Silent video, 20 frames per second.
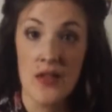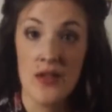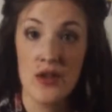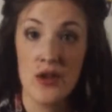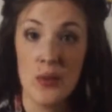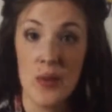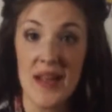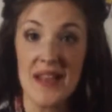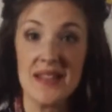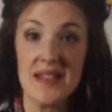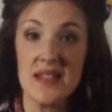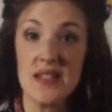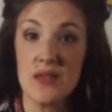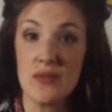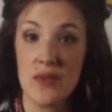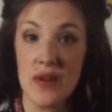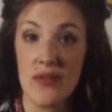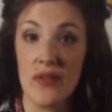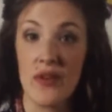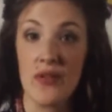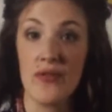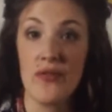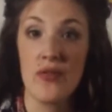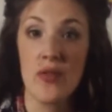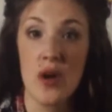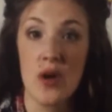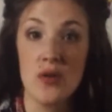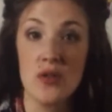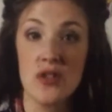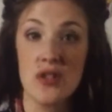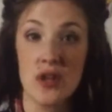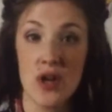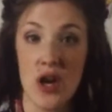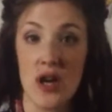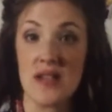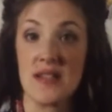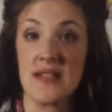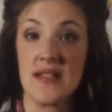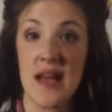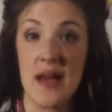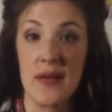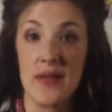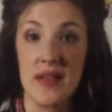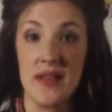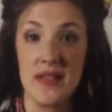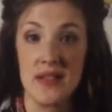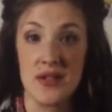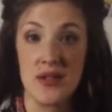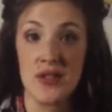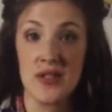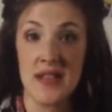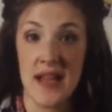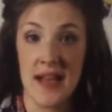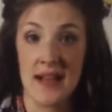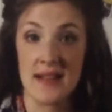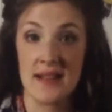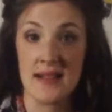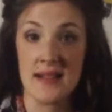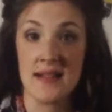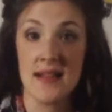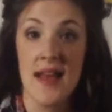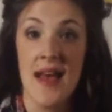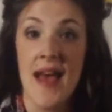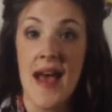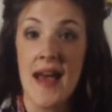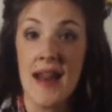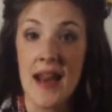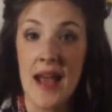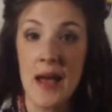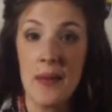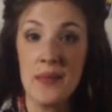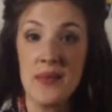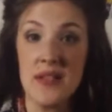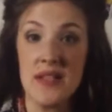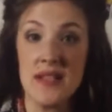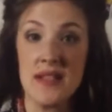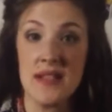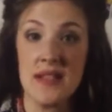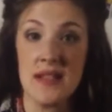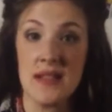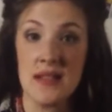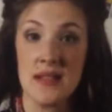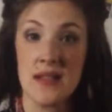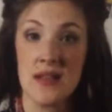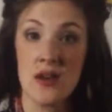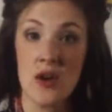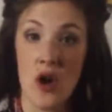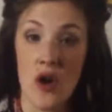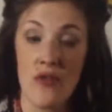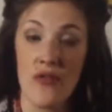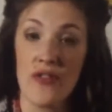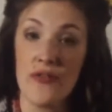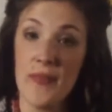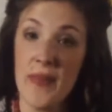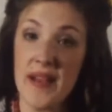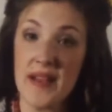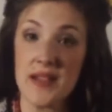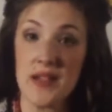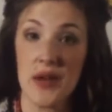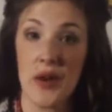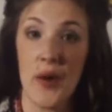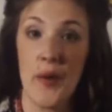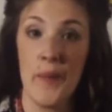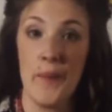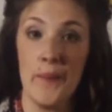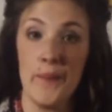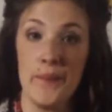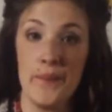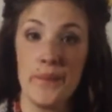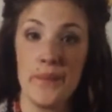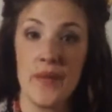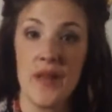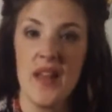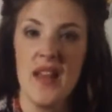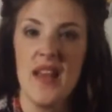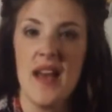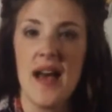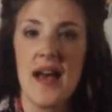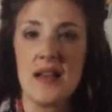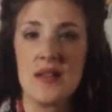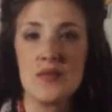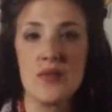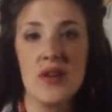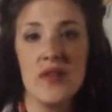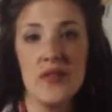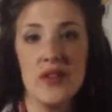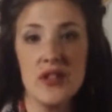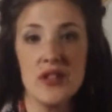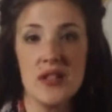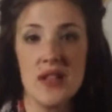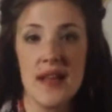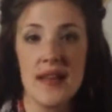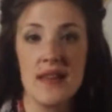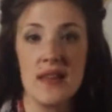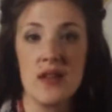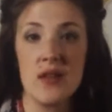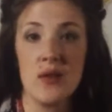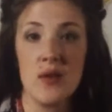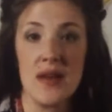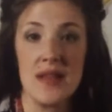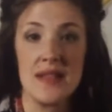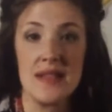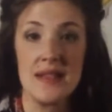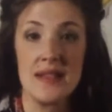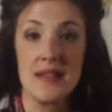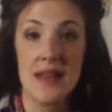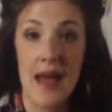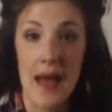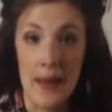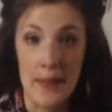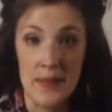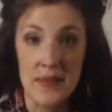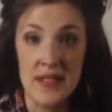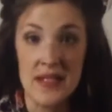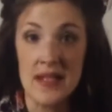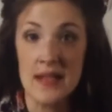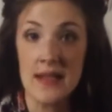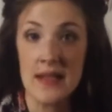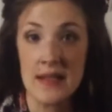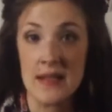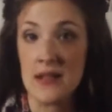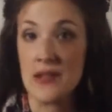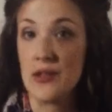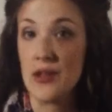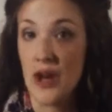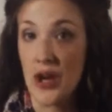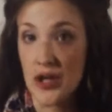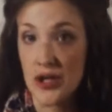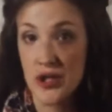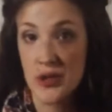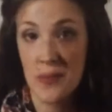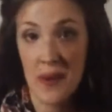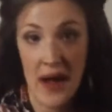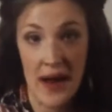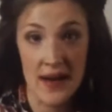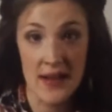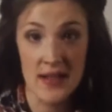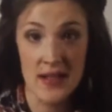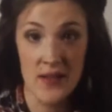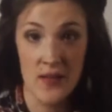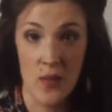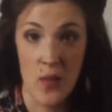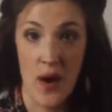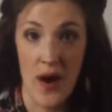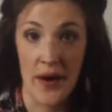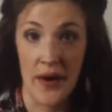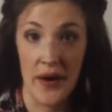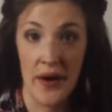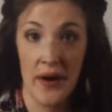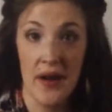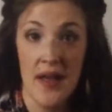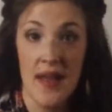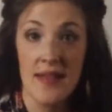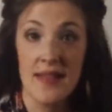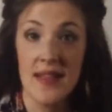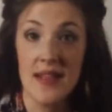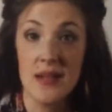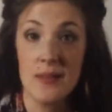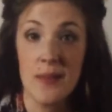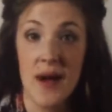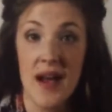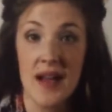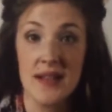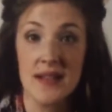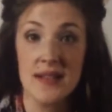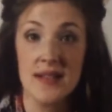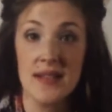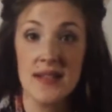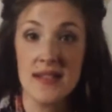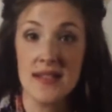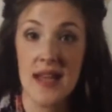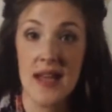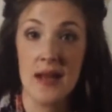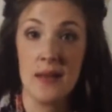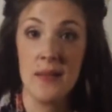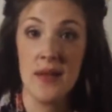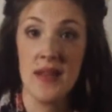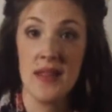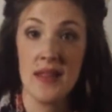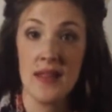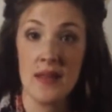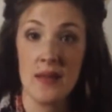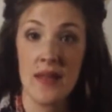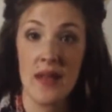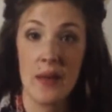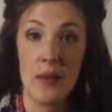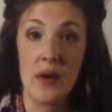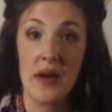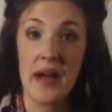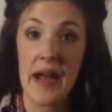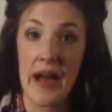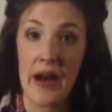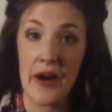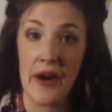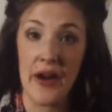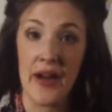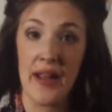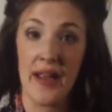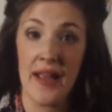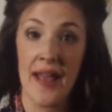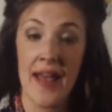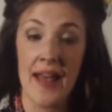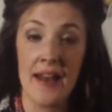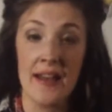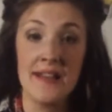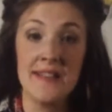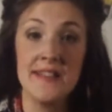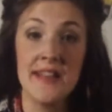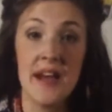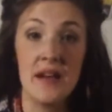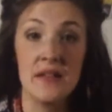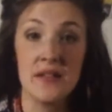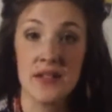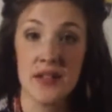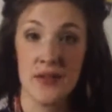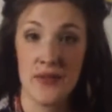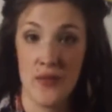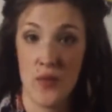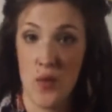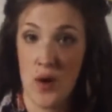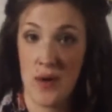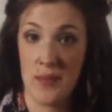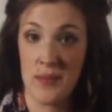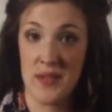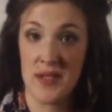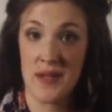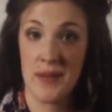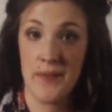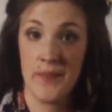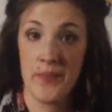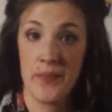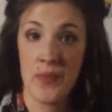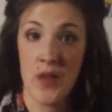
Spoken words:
The Nueces River flows across southeastern Texas and empties into the Gulf of Mexico. As rivers like the Nueces empty into larger bodies of water, they deposit the sediment that they were carrying and a delta forms.